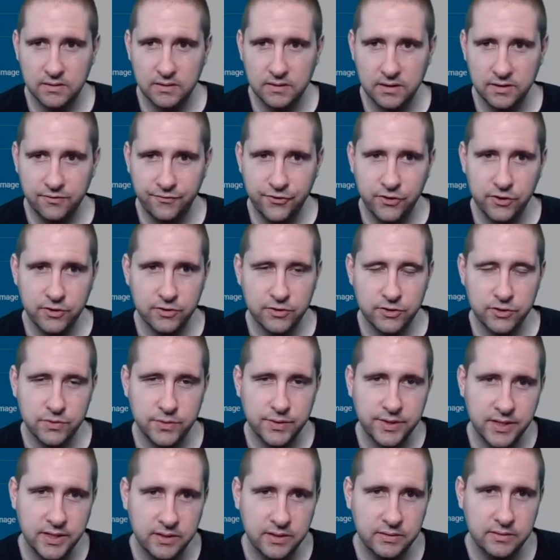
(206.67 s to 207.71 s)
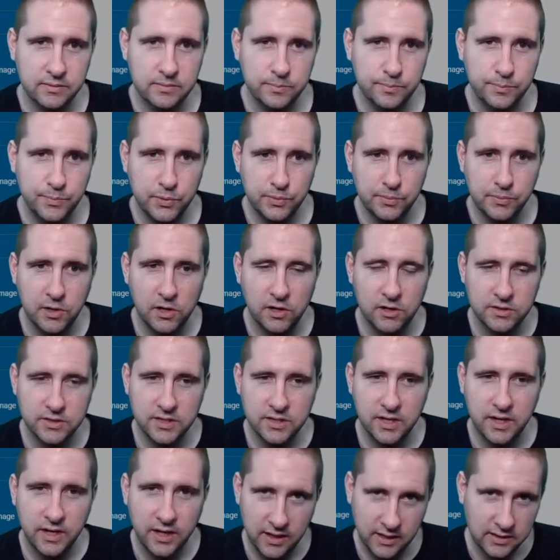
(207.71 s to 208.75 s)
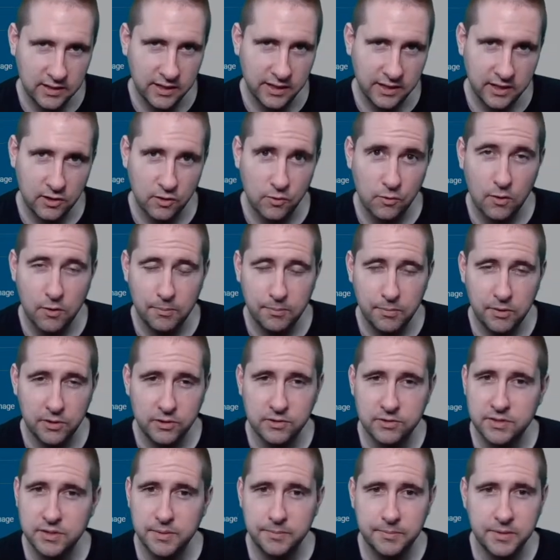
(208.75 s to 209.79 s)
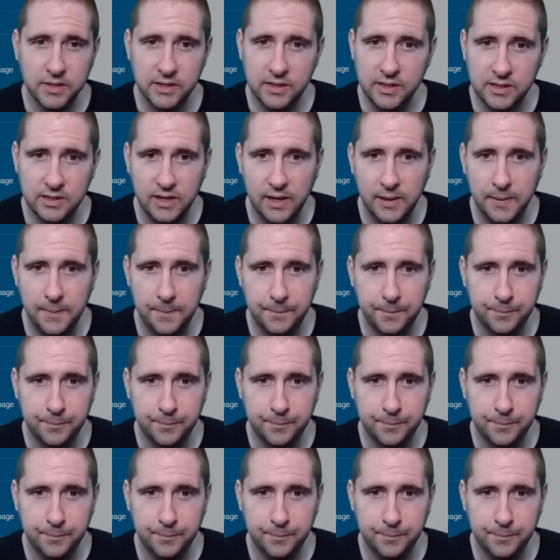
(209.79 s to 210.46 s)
if you're doing boom cards on like a Chromebook or something like that.